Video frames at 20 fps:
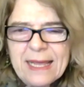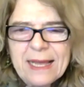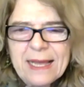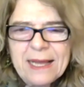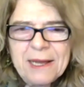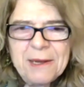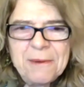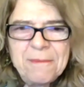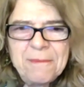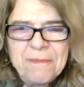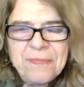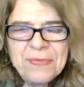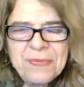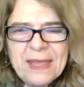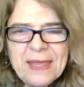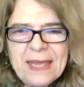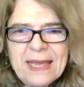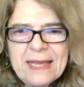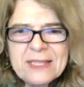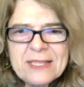
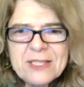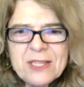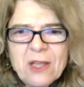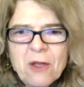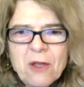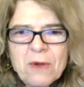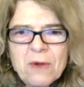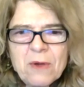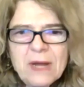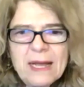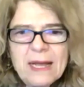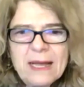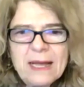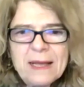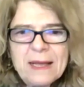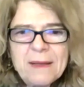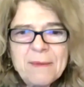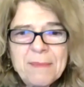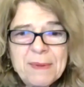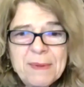
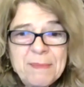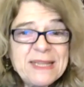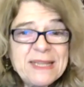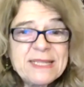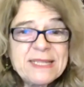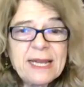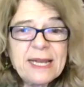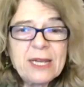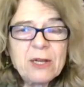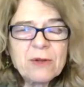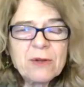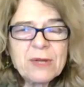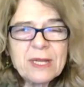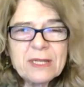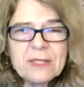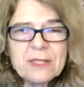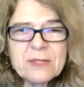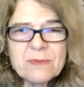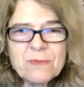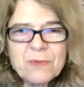But basically look
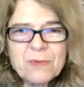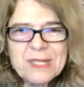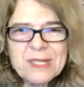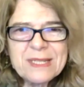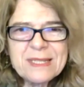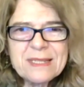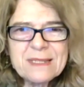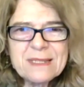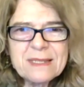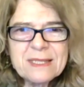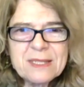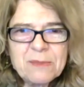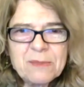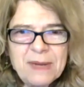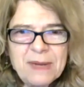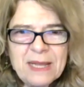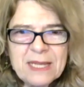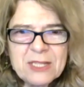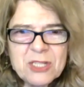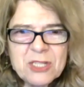at one's
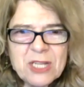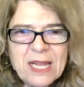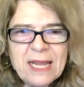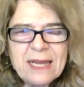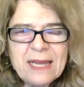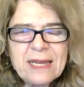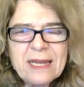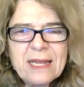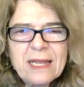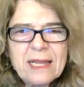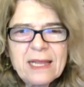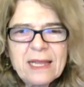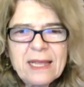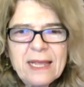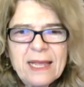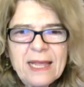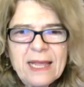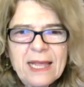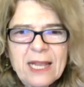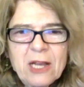supply chain
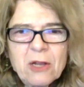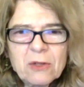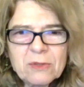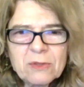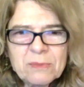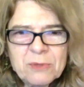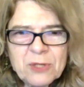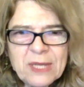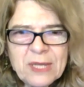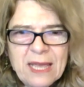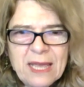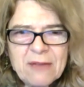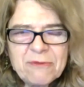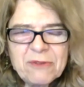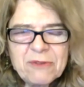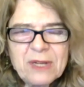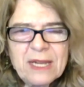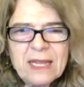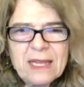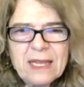a lot more
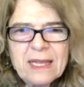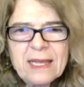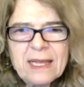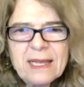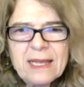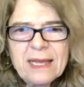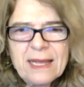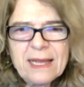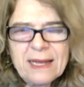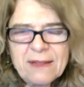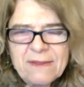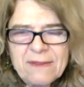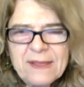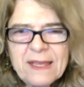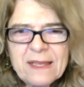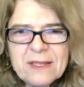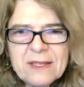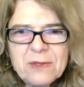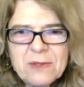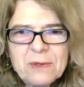carefully. And I
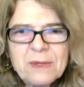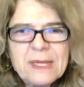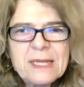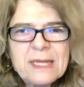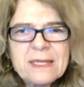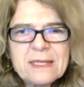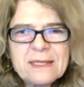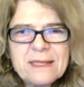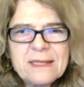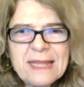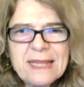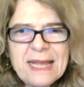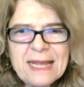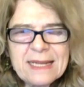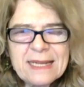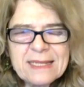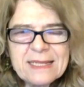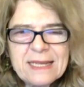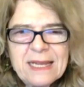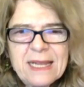think, as you hinted
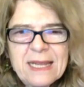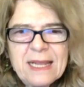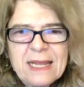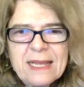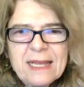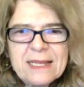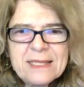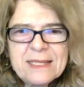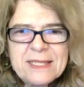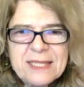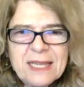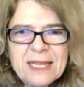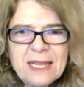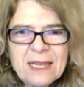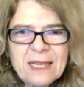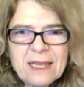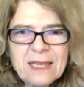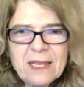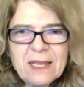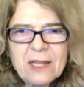at,
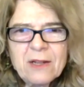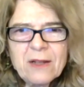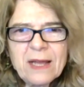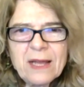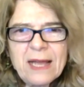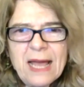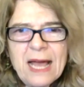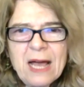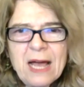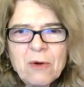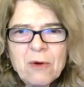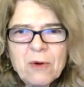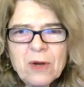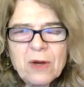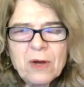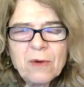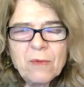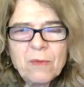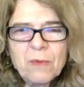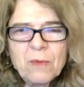seeing, how
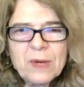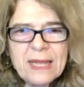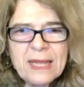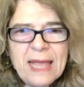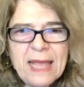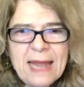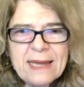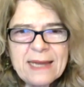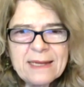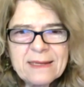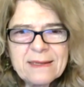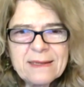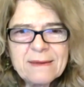one can